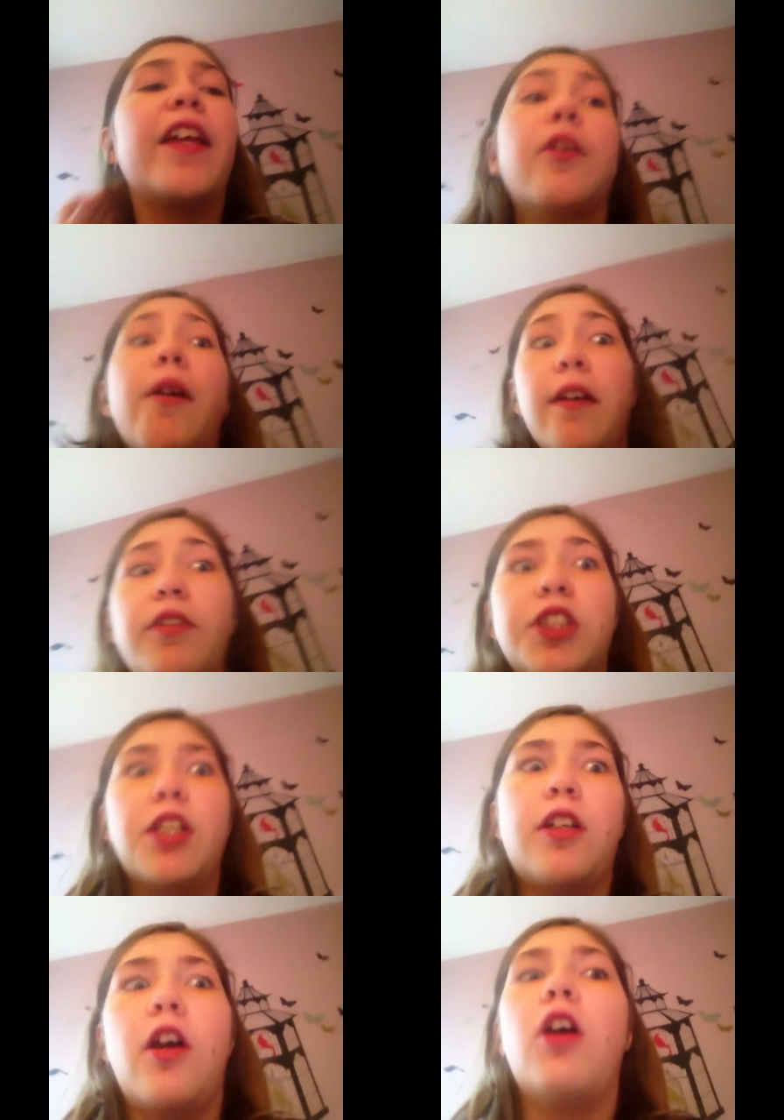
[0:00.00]
know I haven't
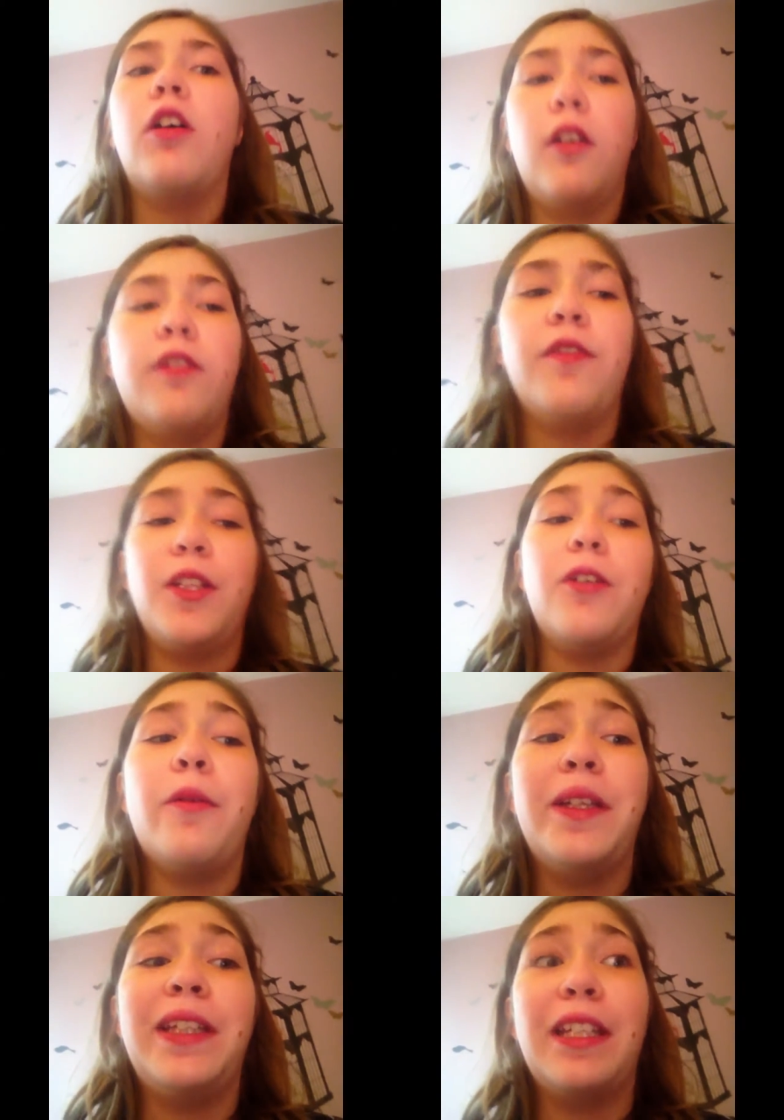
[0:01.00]
done a video
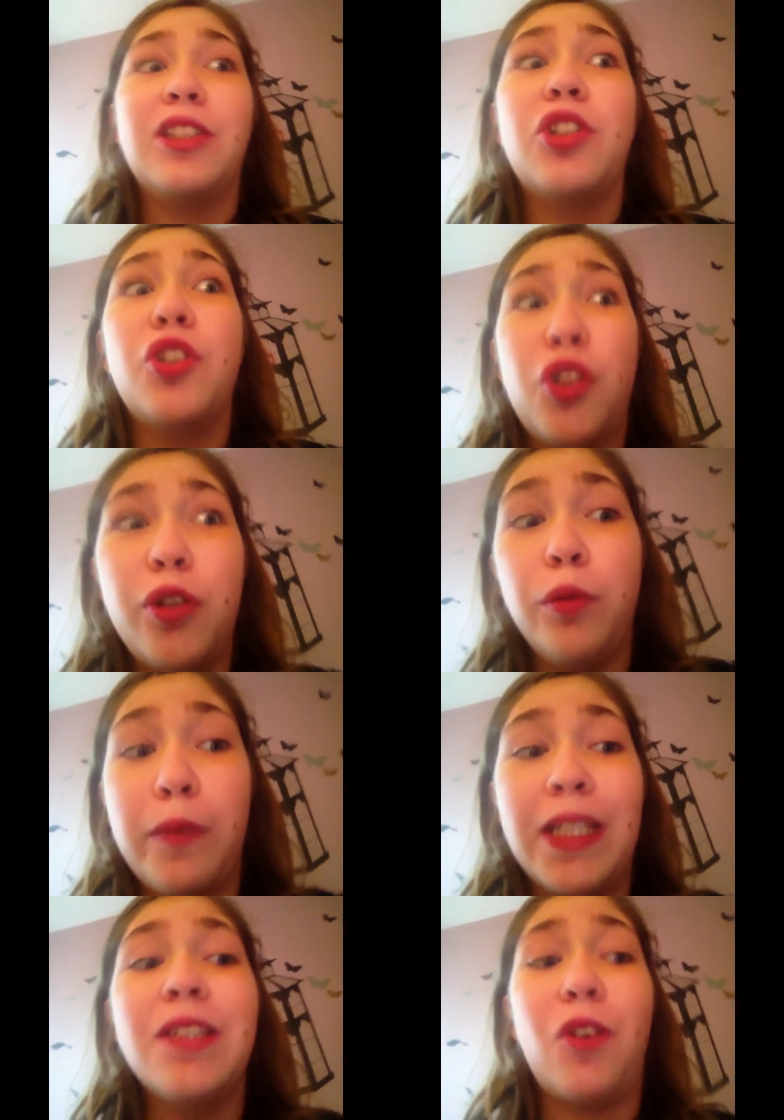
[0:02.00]
in like two
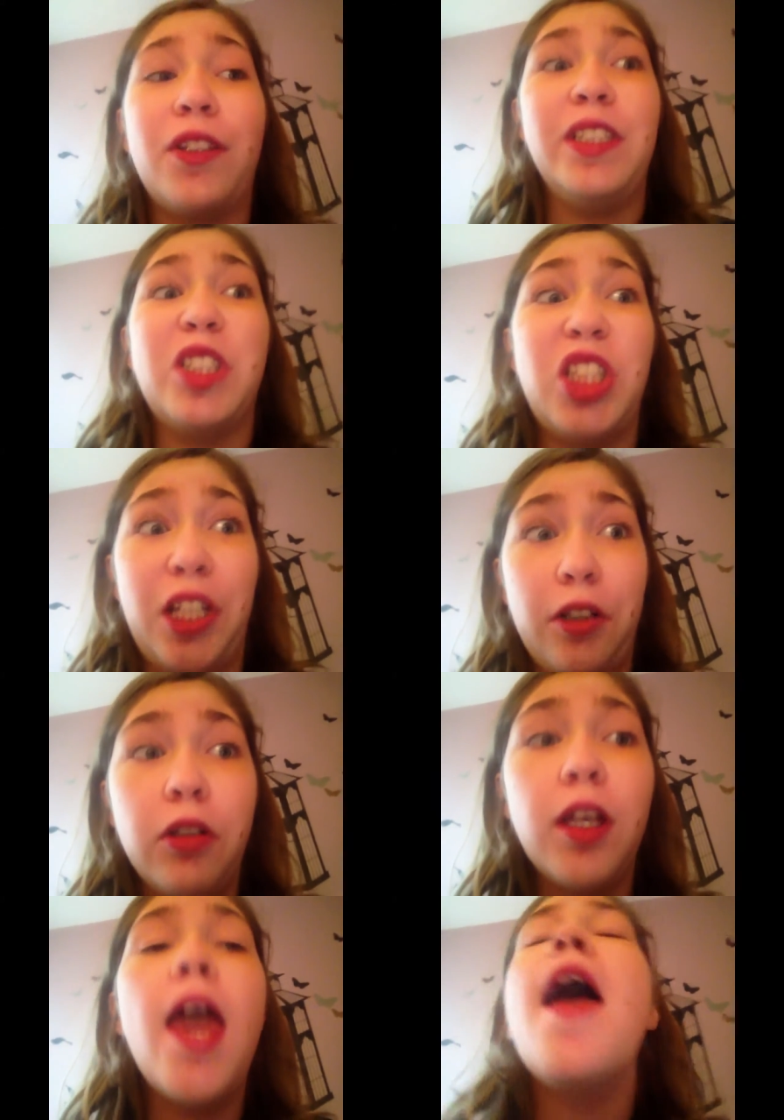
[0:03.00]
weeks on this
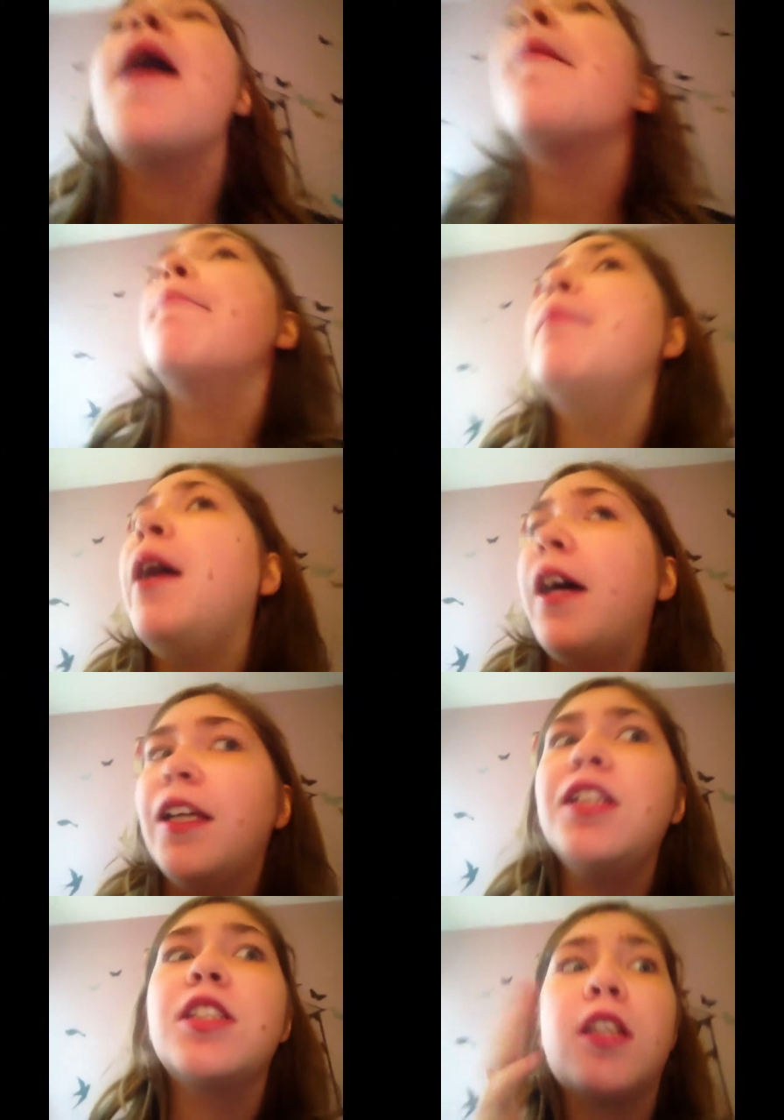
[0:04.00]
channel,
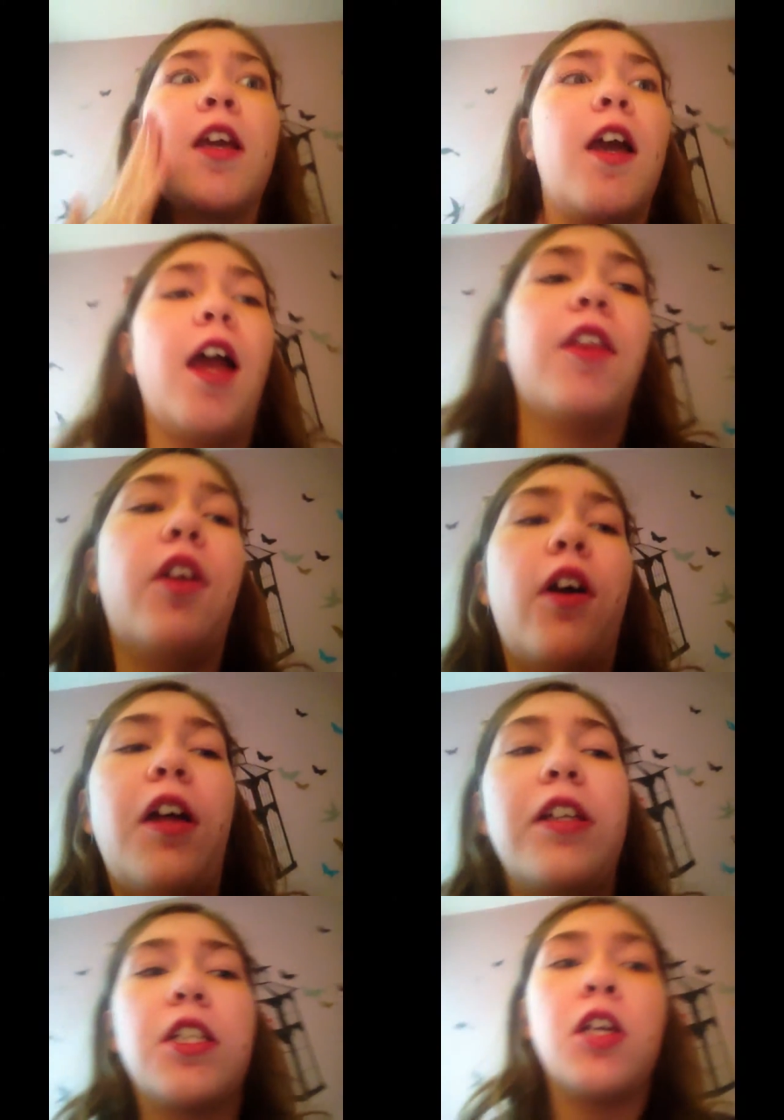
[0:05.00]
but I
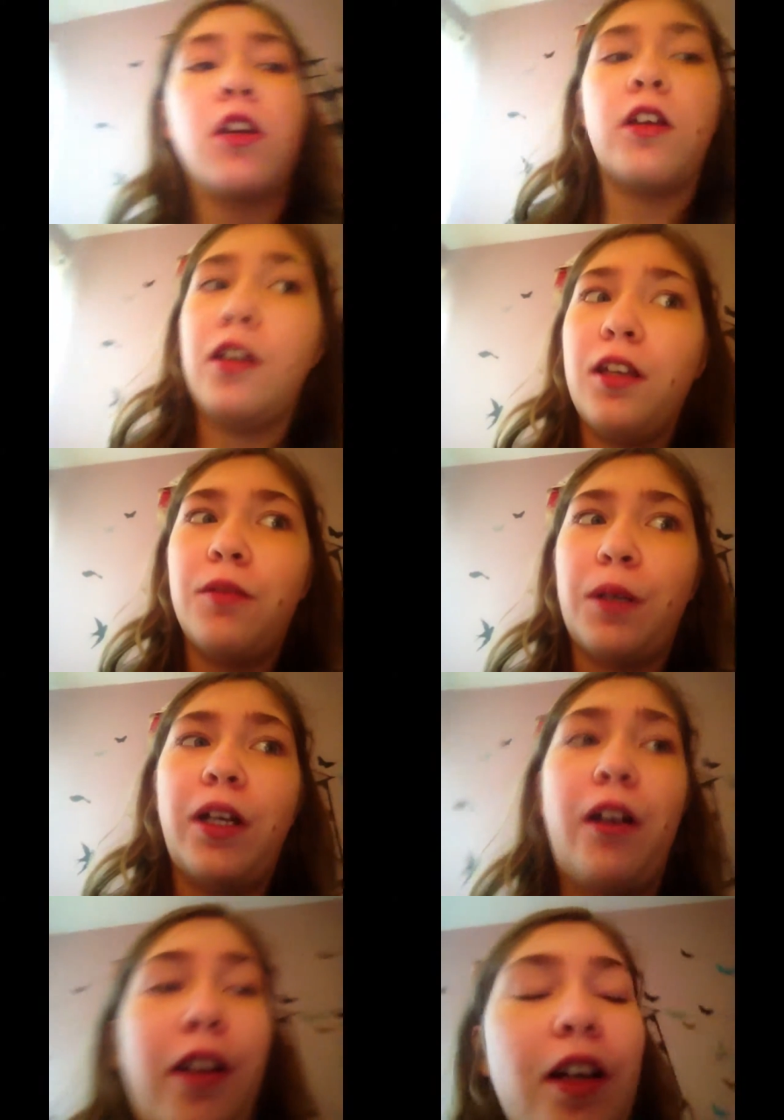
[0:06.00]
thought, hey, why
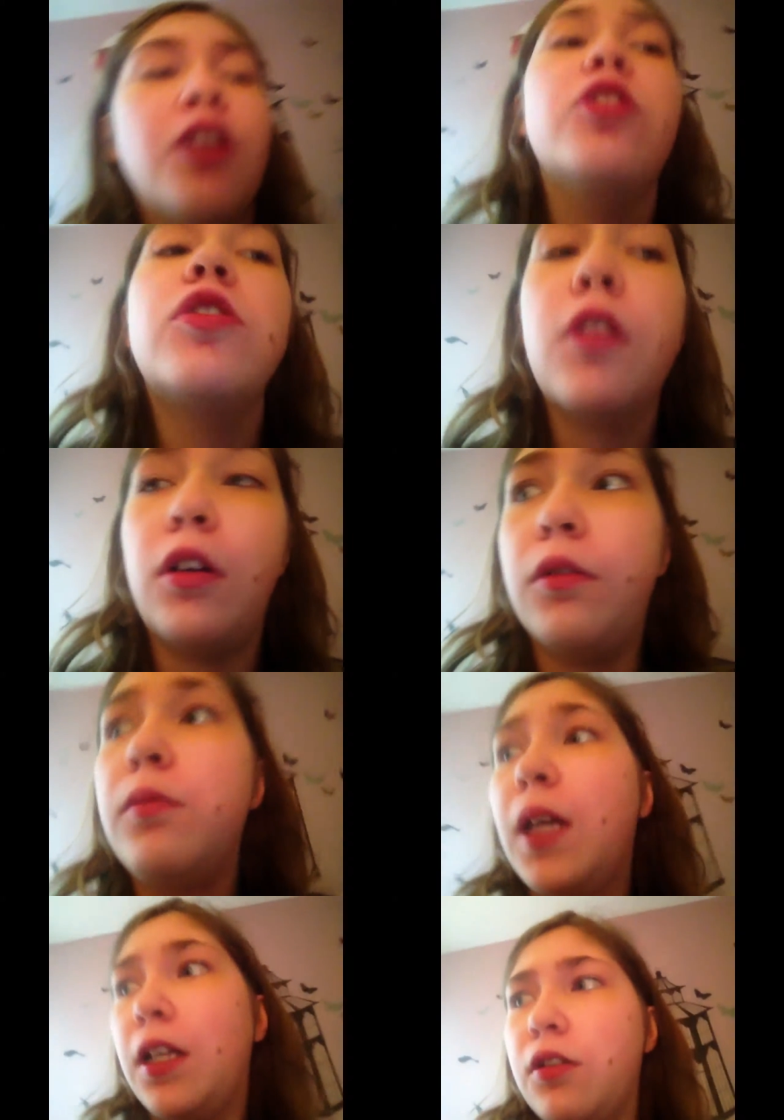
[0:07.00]
not? So
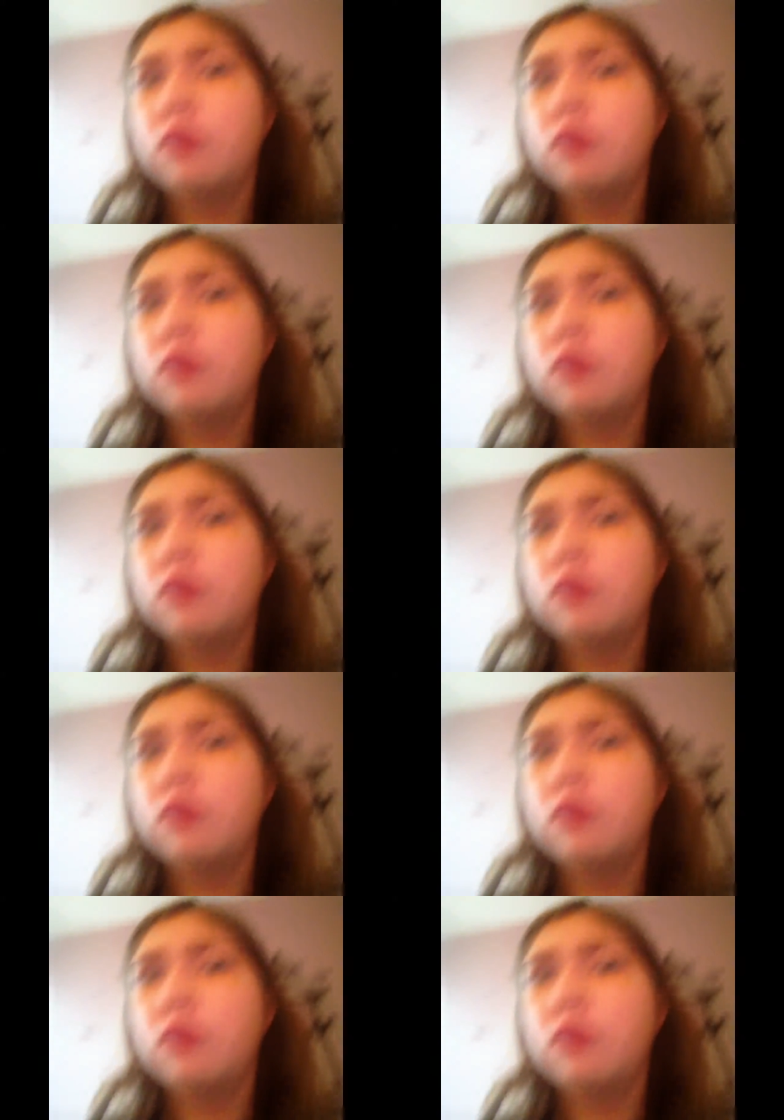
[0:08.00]
we had no